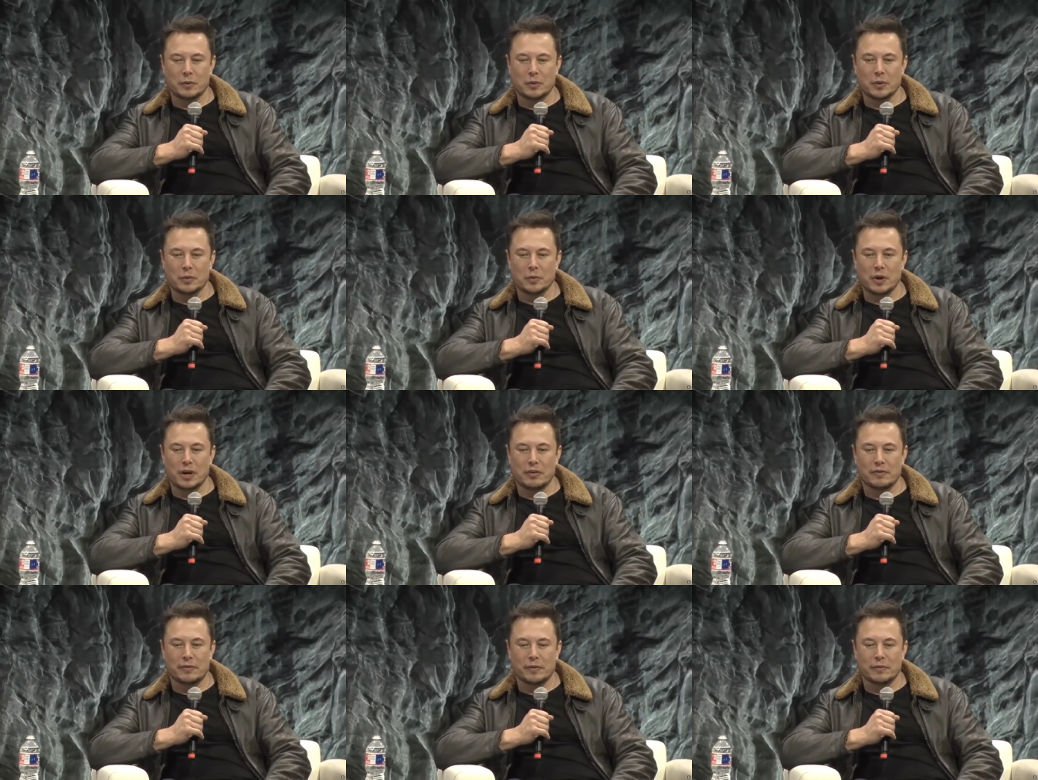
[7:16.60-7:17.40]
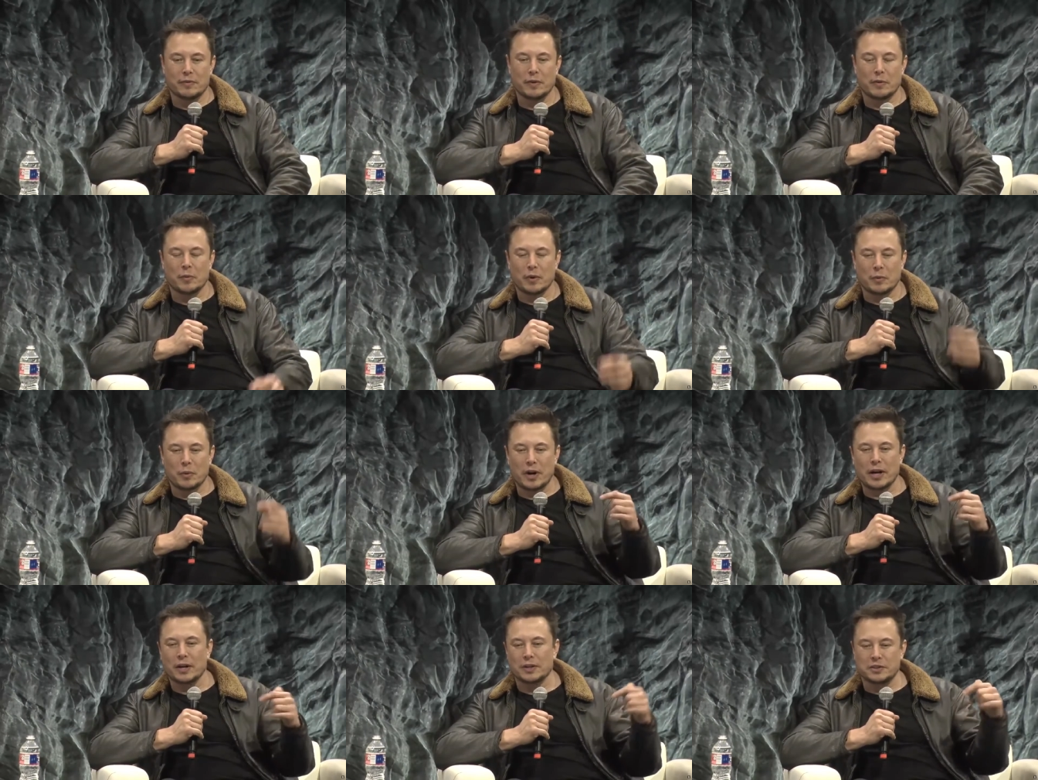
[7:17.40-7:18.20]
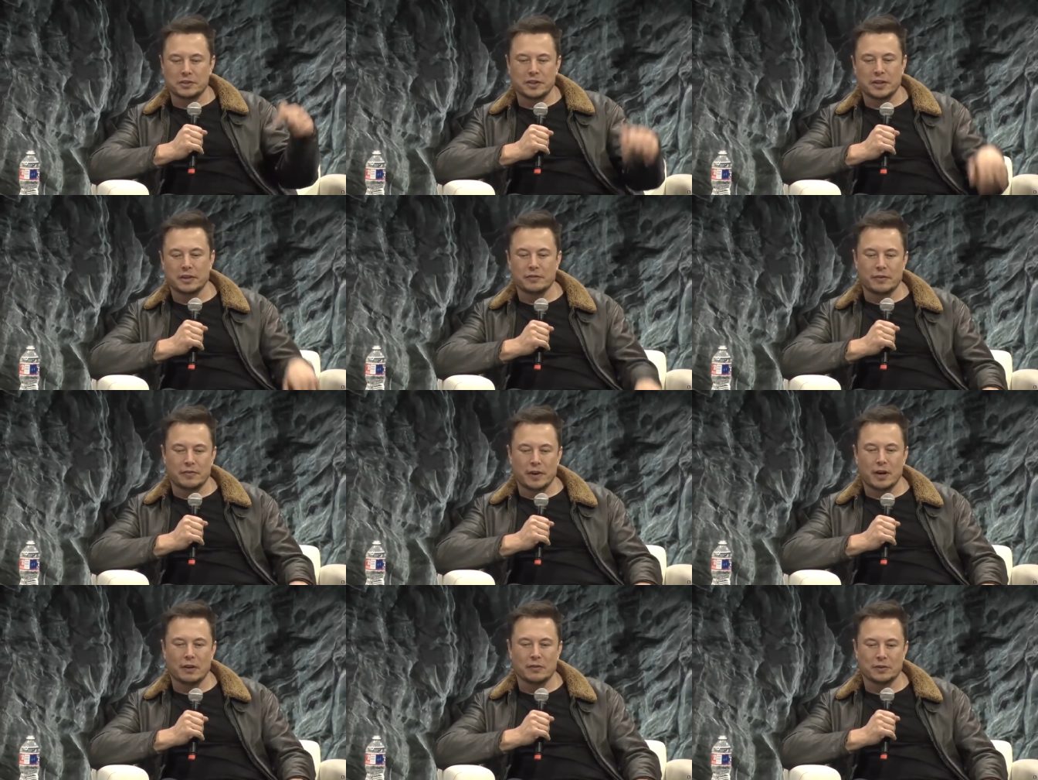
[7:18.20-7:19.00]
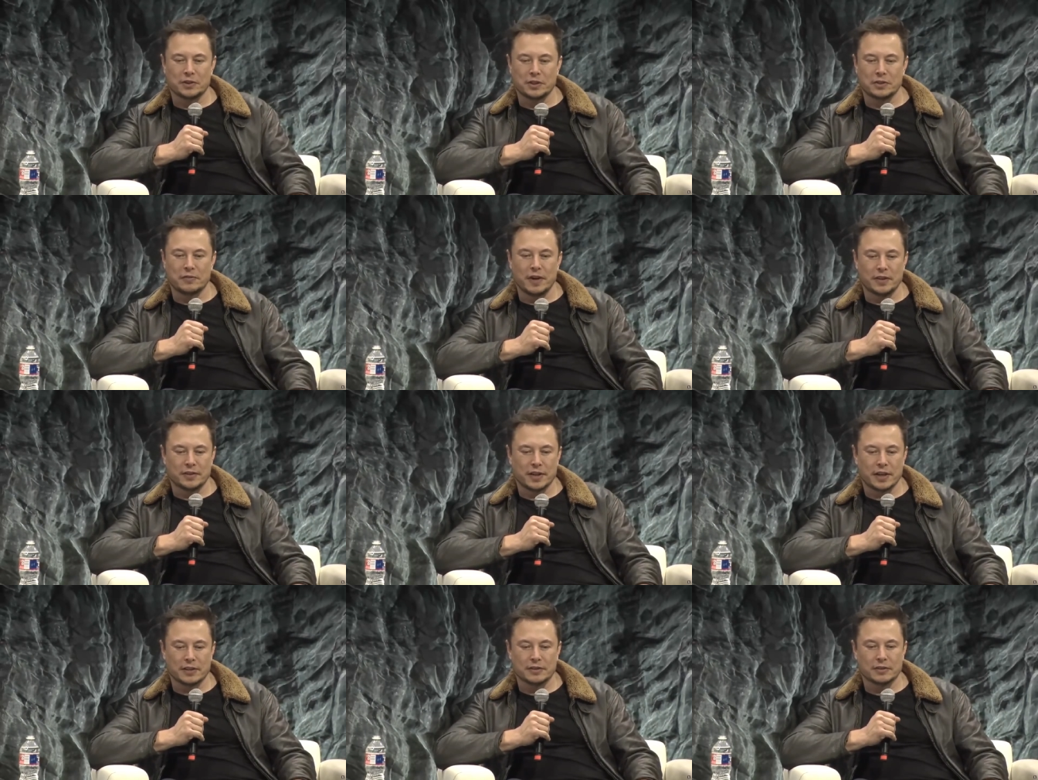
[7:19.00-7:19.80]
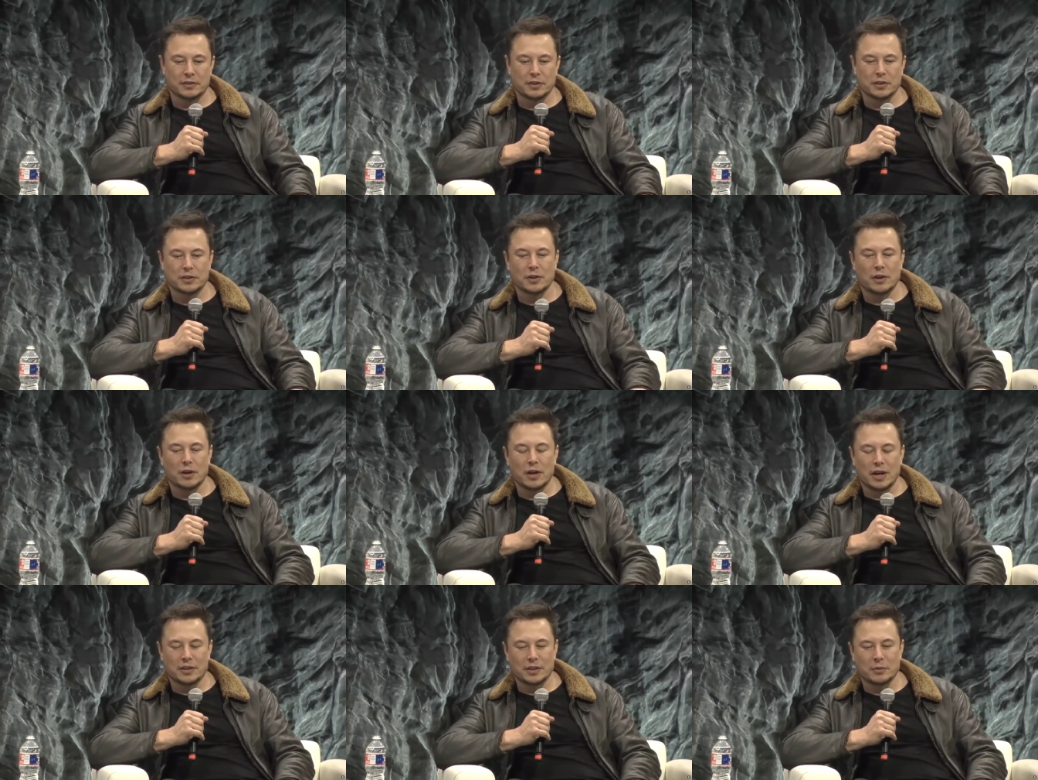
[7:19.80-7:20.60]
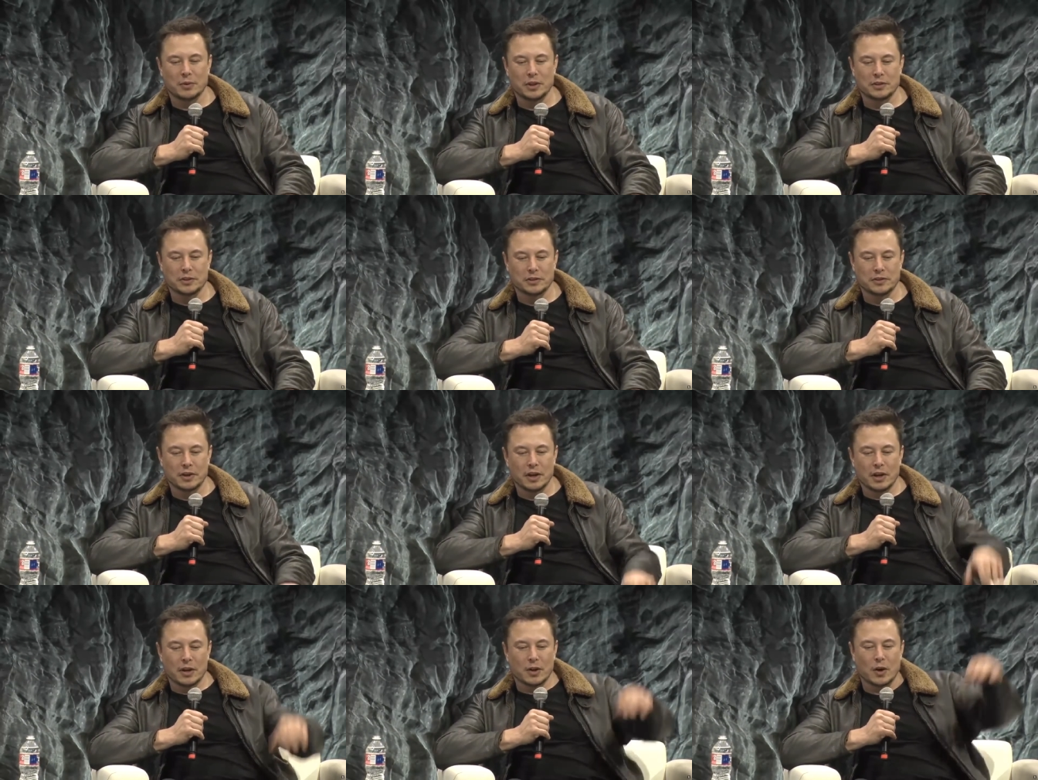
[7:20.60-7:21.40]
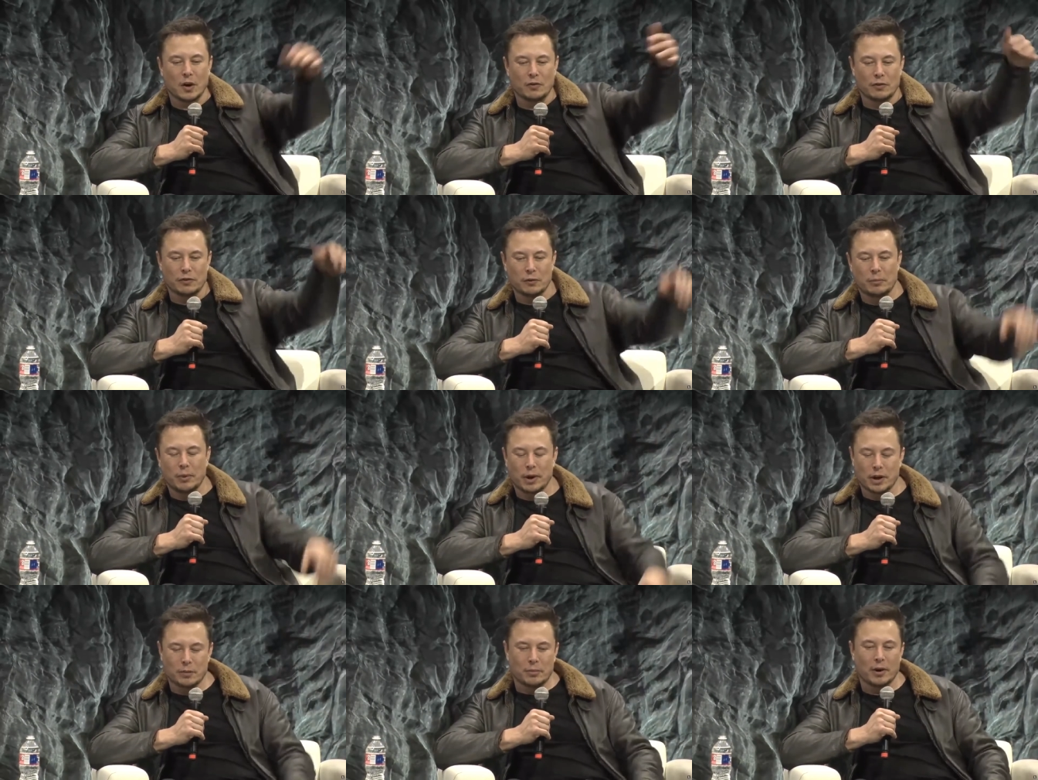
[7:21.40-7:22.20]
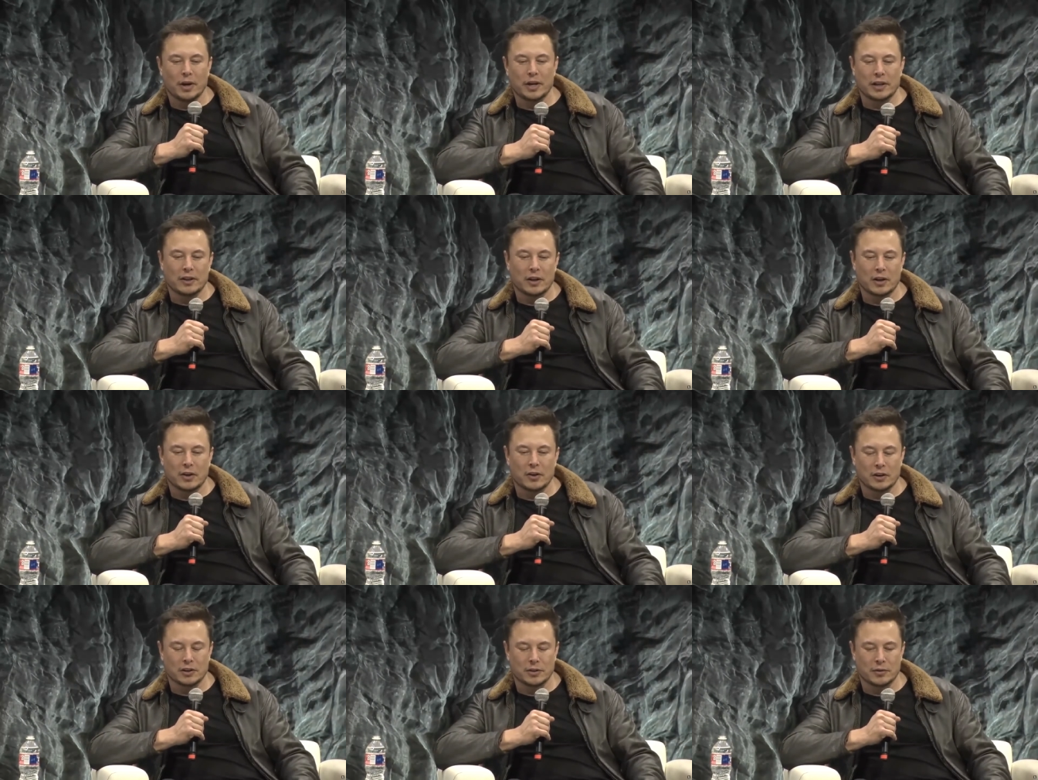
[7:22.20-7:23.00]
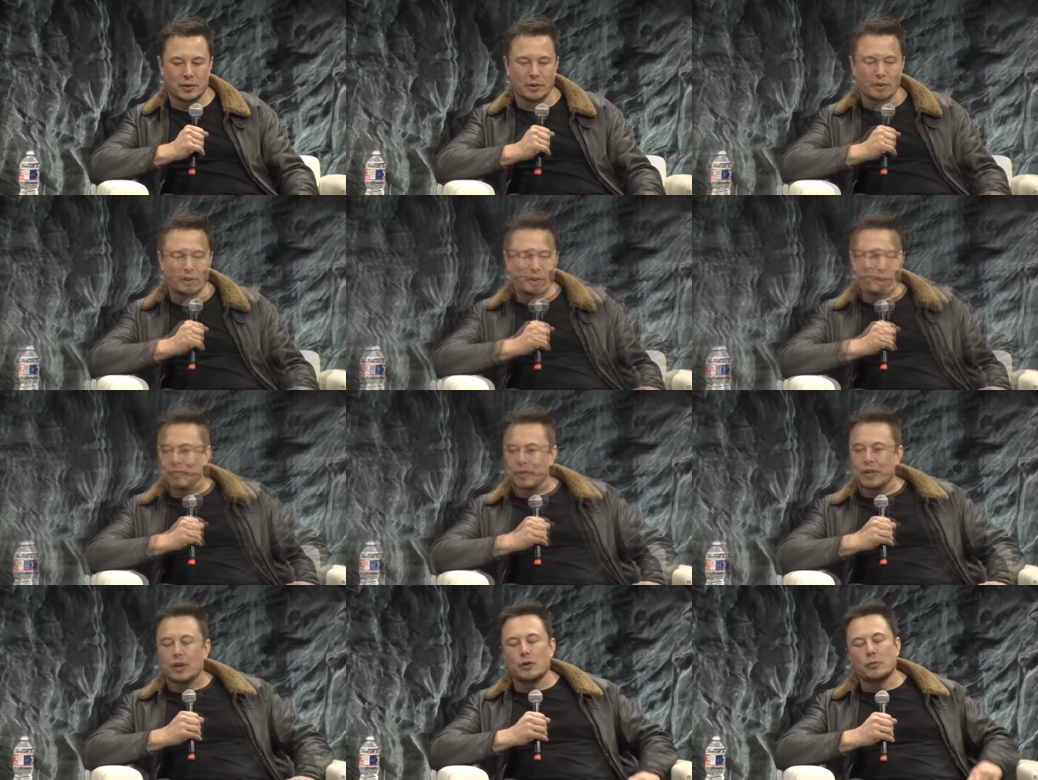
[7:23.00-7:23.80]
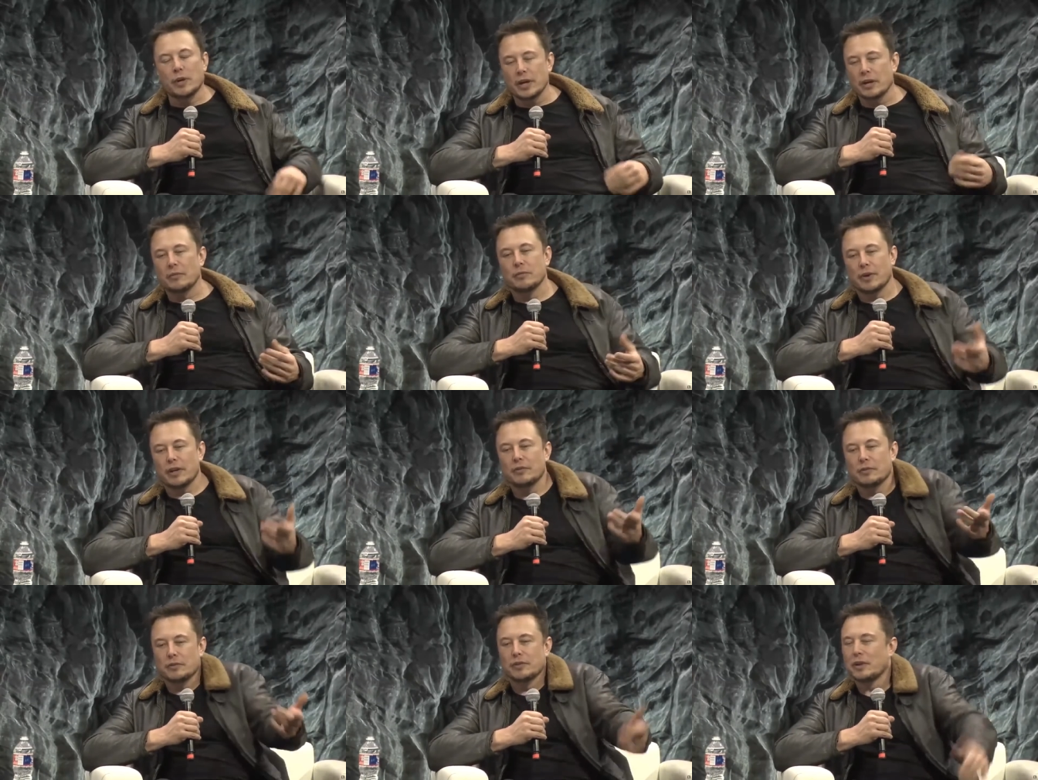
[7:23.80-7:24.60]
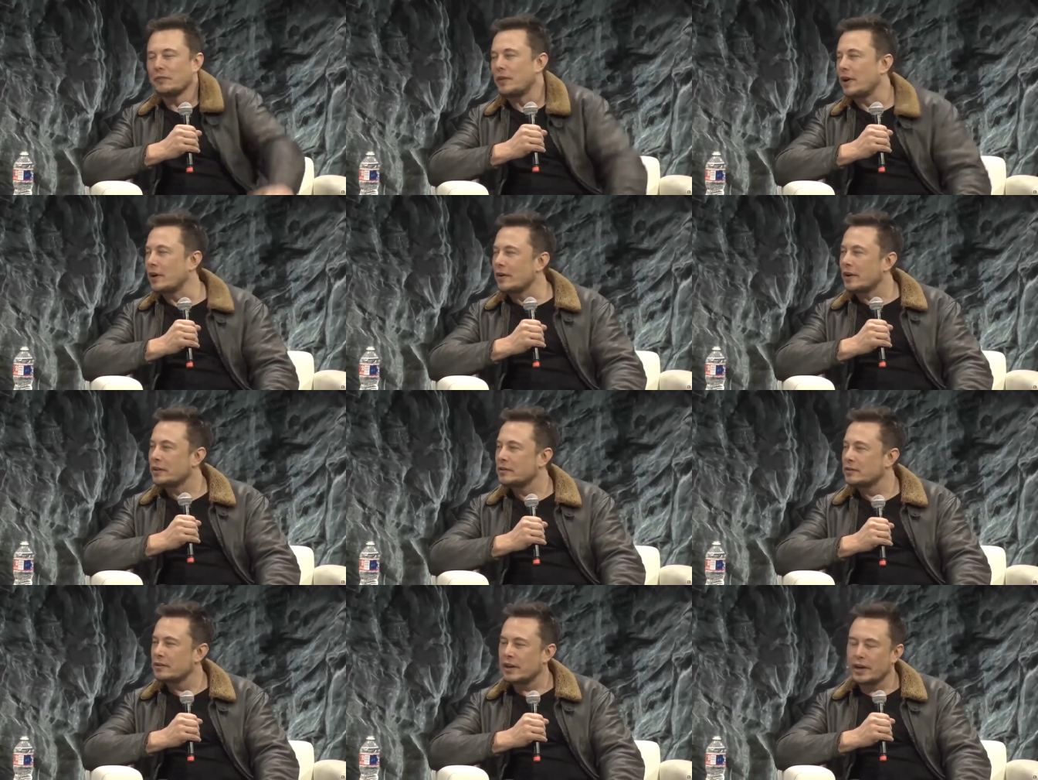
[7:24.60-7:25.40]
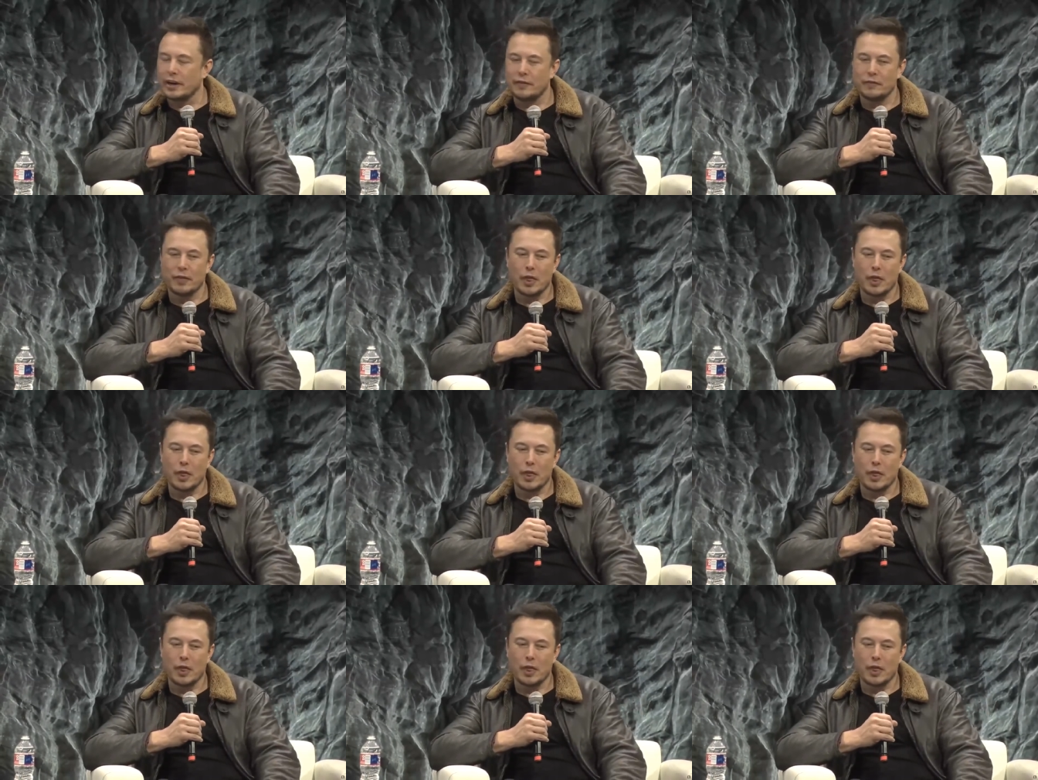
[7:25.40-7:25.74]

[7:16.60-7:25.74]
uh, from where I could see it from my office at SpaceX. So I said, well, let's just carve off a part of the parking lot across the road. Now we're making uh, good progress. Um,